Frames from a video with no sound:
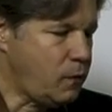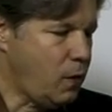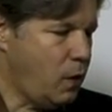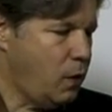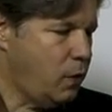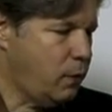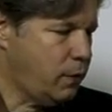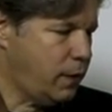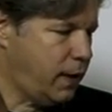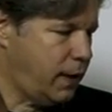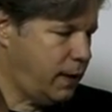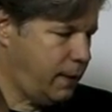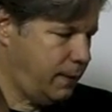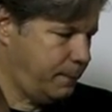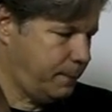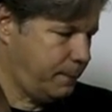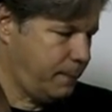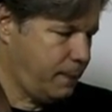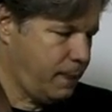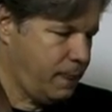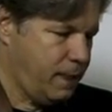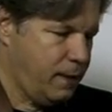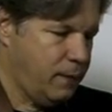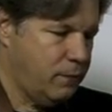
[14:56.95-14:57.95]
Okay,
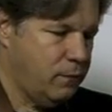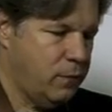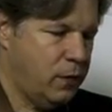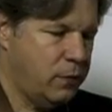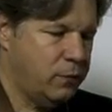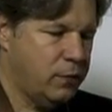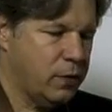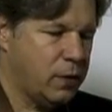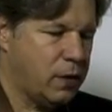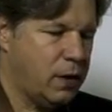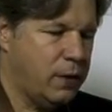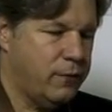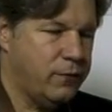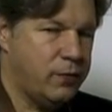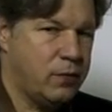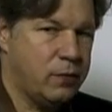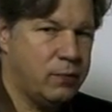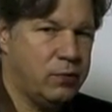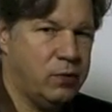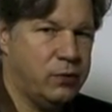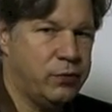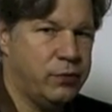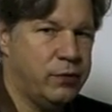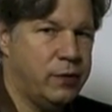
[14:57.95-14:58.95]
when we're
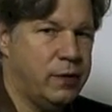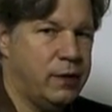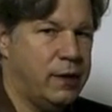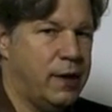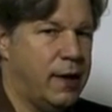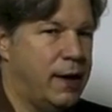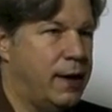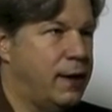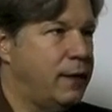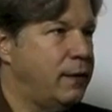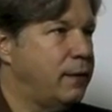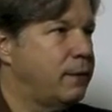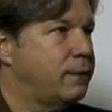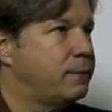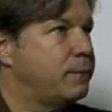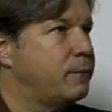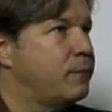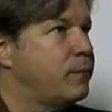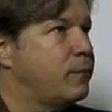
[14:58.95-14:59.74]
comfortable doing that,